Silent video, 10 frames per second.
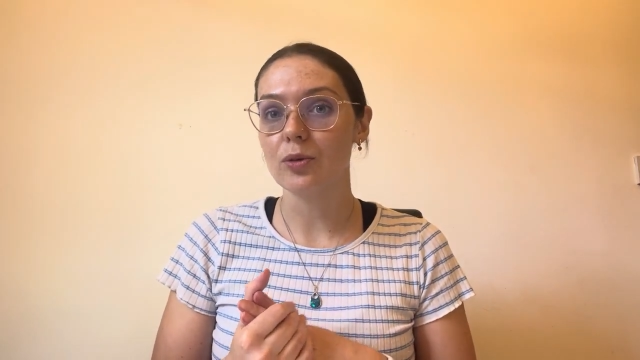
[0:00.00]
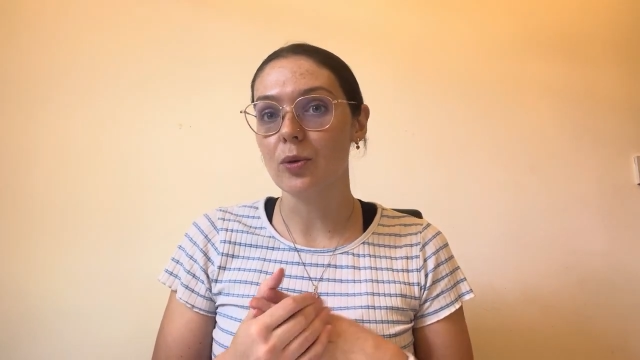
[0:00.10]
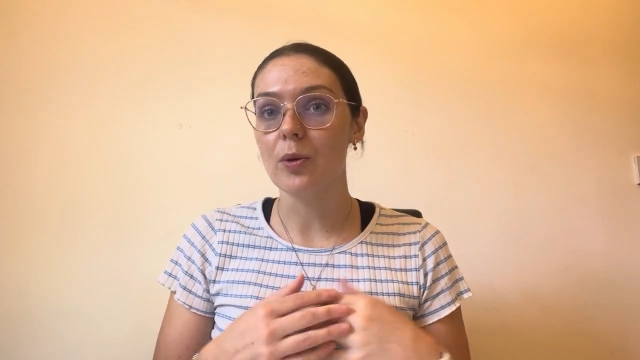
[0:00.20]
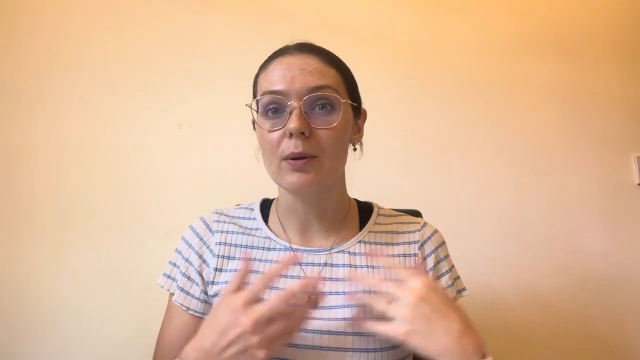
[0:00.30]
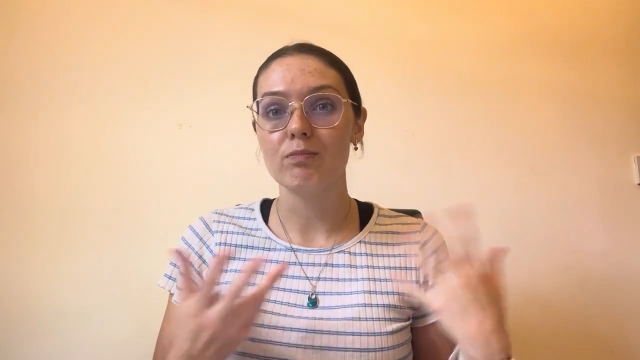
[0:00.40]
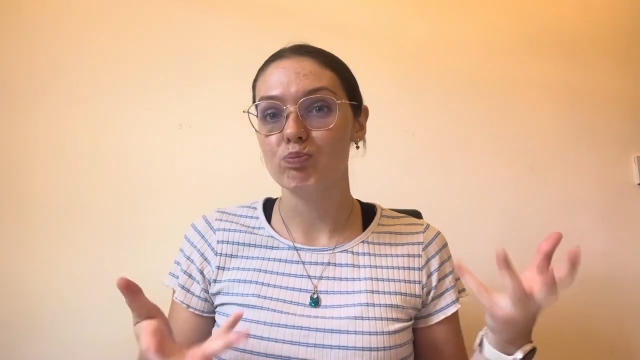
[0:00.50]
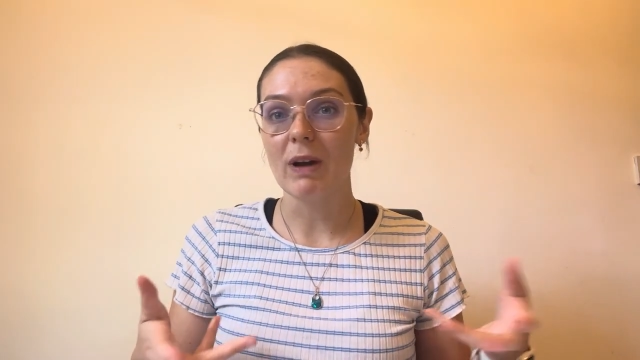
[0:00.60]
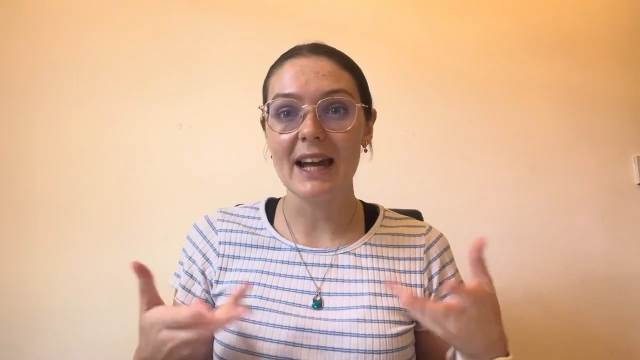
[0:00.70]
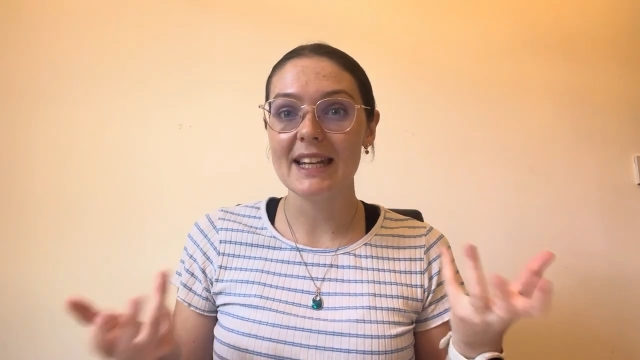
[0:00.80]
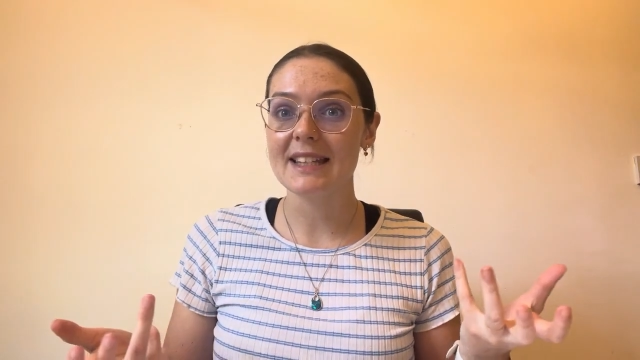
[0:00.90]
or
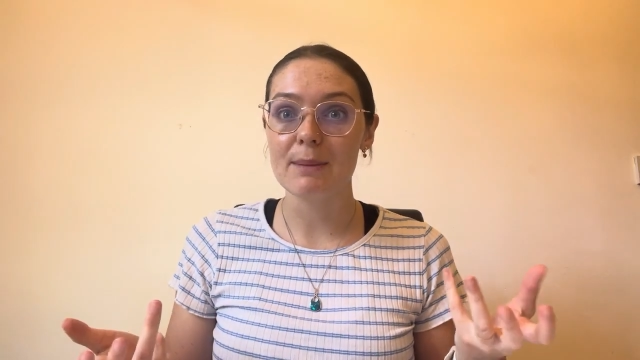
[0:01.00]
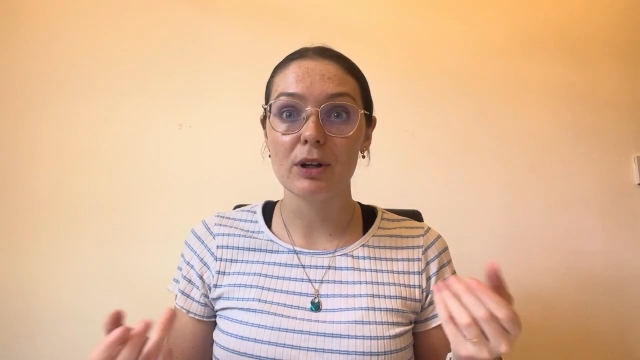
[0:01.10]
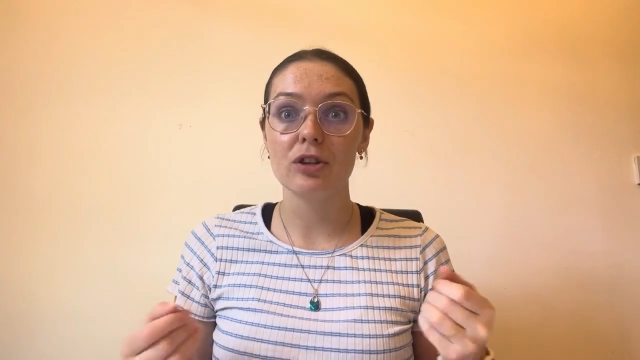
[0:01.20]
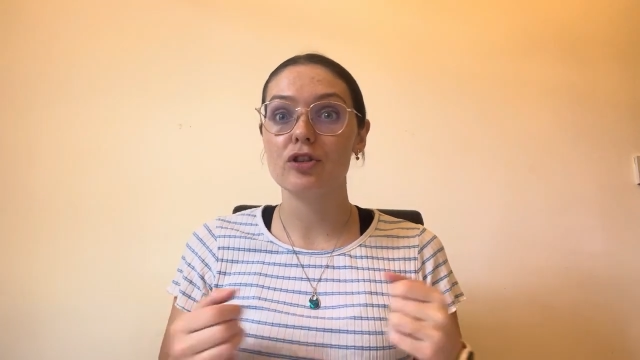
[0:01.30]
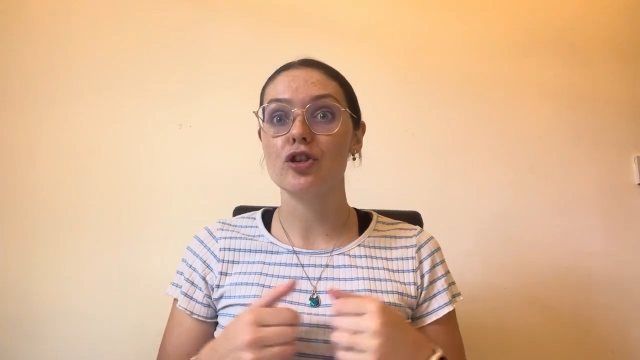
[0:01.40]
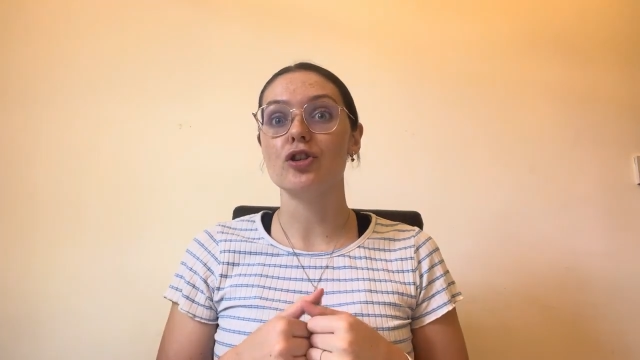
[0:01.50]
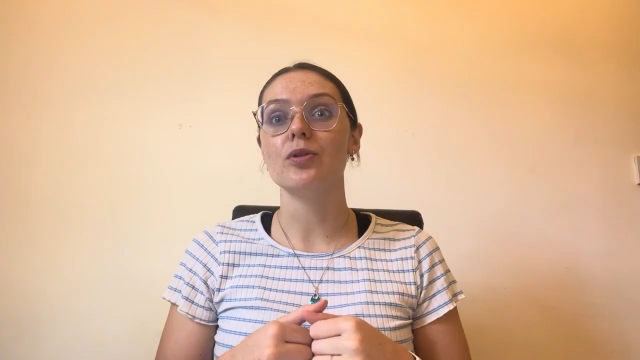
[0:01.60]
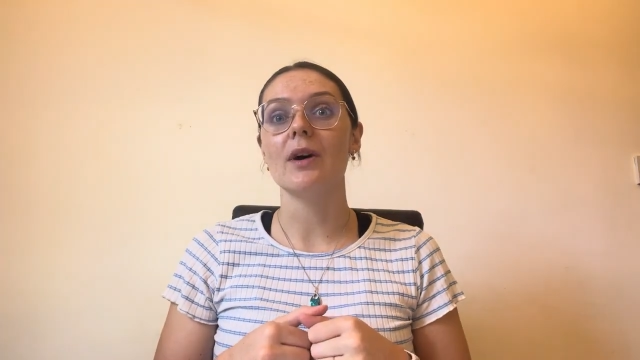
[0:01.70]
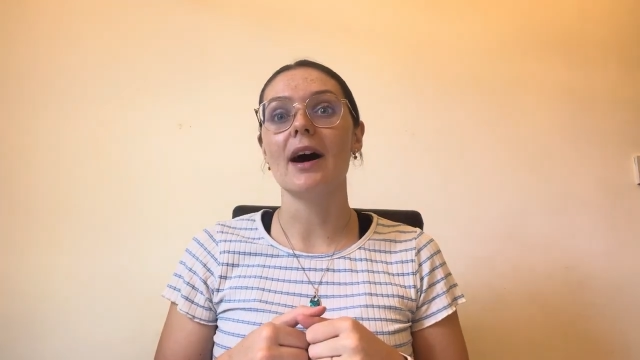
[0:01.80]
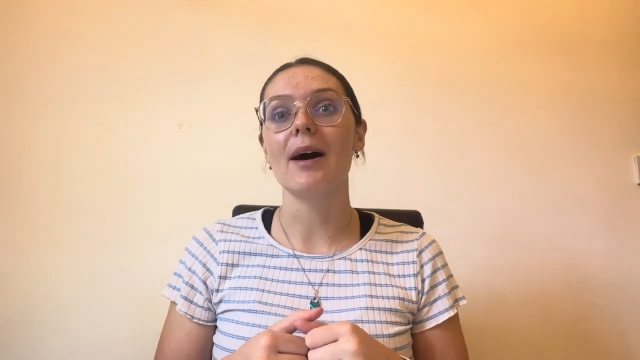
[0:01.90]
any statement to